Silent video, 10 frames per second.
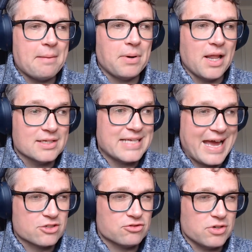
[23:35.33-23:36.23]
Plus
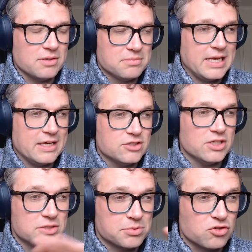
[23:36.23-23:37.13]
Extra tier, so you
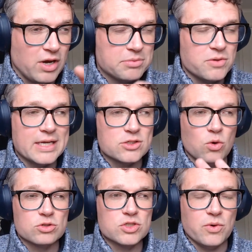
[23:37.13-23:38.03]
can subscribe to it. It's
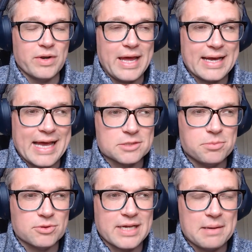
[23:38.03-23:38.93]
also on
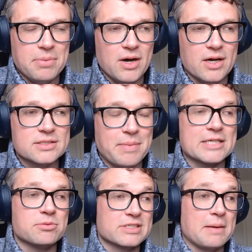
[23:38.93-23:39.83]
Xbox Game Pass.
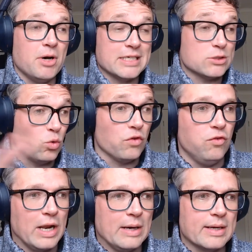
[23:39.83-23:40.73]
Xbox Game Pass has all the
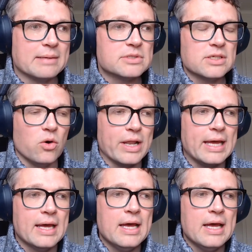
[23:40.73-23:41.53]
Fallout games on it.